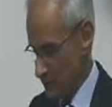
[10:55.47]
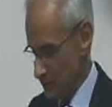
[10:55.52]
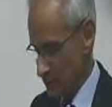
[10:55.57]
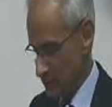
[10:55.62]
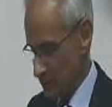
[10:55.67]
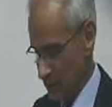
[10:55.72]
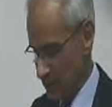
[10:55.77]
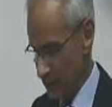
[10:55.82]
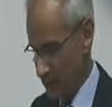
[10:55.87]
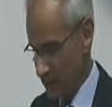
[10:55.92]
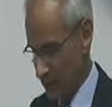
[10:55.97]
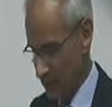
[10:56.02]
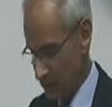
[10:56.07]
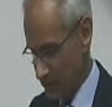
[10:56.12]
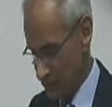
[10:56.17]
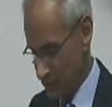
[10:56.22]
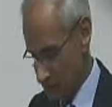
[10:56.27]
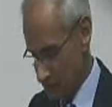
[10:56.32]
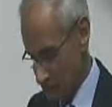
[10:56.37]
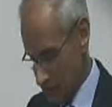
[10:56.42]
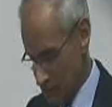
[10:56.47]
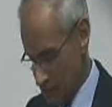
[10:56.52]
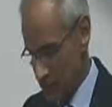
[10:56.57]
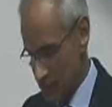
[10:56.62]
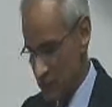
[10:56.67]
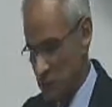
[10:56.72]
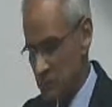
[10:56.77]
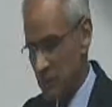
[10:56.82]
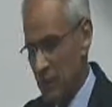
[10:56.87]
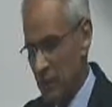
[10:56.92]
K.K. Nayyar, who was a
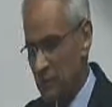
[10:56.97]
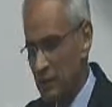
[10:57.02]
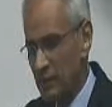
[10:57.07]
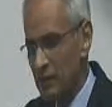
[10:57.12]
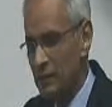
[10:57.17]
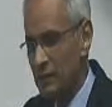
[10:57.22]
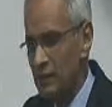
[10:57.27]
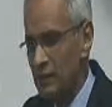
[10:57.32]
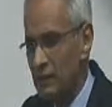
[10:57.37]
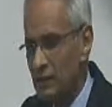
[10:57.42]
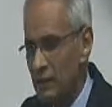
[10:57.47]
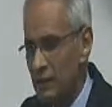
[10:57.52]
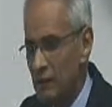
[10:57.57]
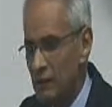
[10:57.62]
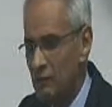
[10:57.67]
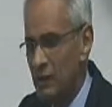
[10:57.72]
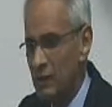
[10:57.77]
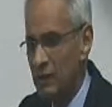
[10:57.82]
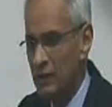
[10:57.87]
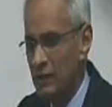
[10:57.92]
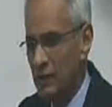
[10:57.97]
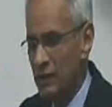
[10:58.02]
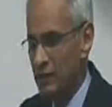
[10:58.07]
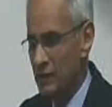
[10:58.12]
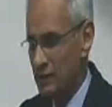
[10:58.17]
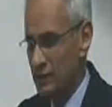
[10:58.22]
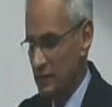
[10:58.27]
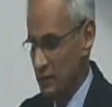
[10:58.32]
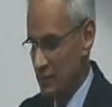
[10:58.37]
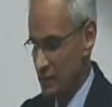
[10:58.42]
respected naval
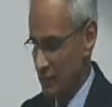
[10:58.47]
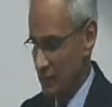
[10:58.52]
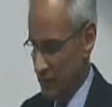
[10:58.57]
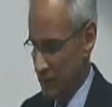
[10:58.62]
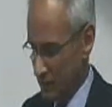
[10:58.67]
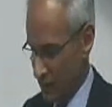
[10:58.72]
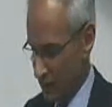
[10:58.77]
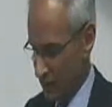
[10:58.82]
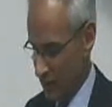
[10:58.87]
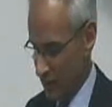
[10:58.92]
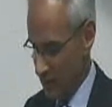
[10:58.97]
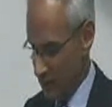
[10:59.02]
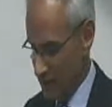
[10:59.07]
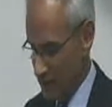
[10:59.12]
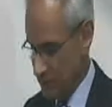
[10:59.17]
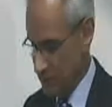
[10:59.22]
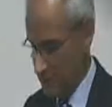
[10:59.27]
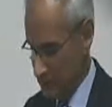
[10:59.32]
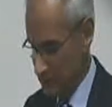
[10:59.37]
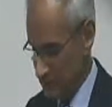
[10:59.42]
leader and